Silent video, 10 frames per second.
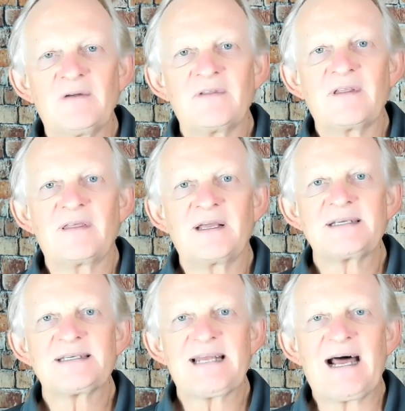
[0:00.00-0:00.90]
of the
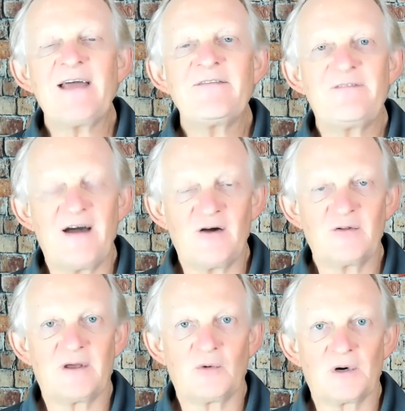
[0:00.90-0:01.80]
things that I found
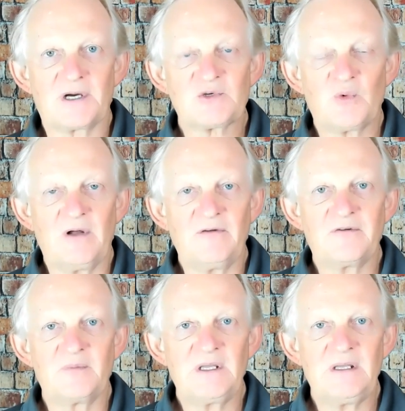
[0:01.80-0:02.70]
that works well
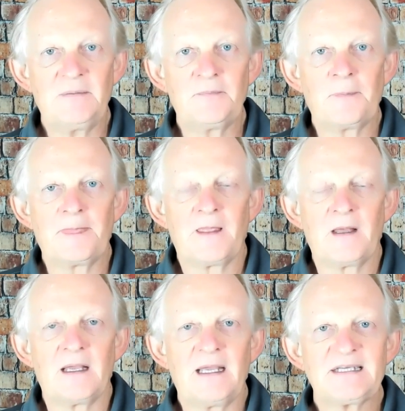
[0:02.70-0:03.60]
for me
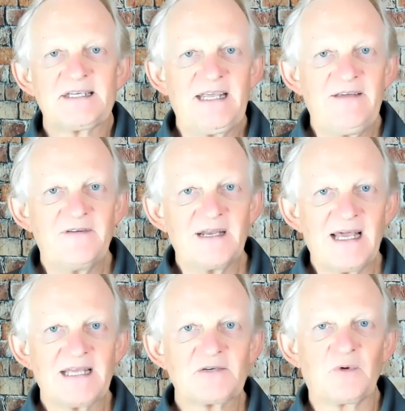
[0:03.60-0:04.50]
is, even
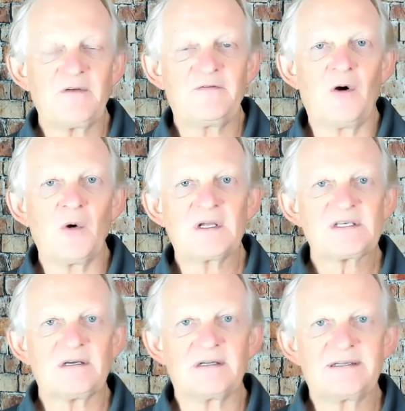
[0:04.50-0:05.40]
as we
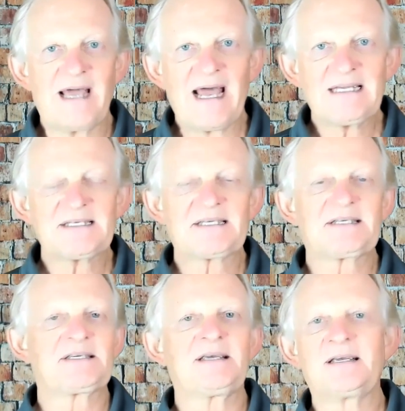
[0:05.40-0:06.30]
focused on
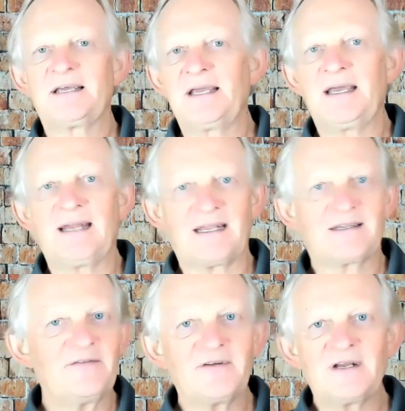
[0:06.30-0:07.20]
tasks and
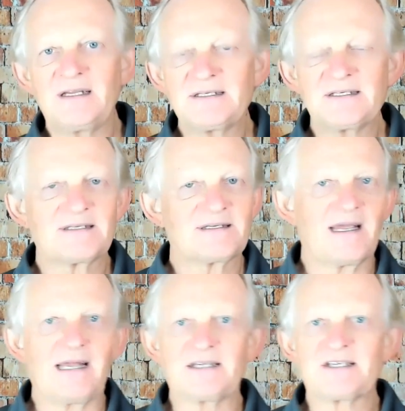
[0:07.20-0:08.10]
activities
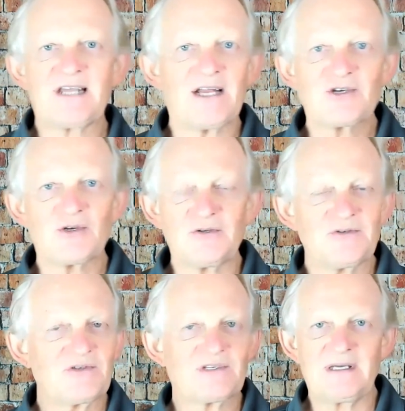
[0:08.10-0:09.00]
and
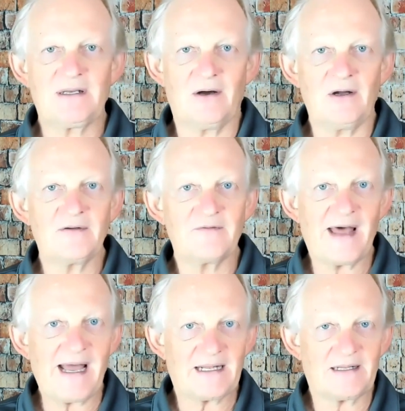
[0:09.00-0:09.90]
schedules and all of
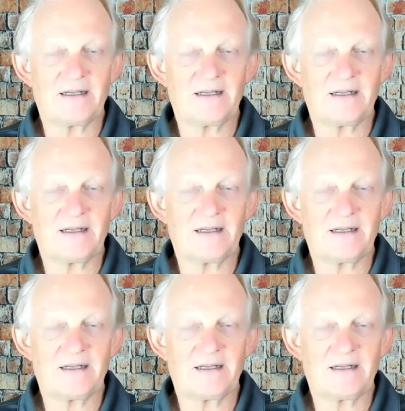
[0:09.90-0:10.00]
that